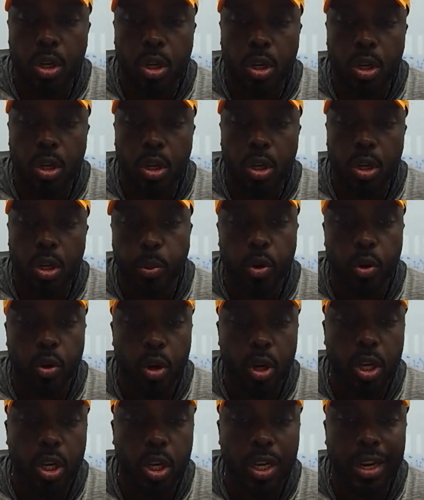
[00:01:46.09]
You know, he's put
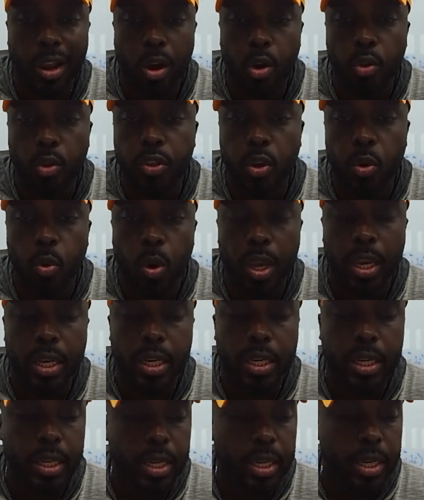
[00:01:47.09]
on good, healthy weight.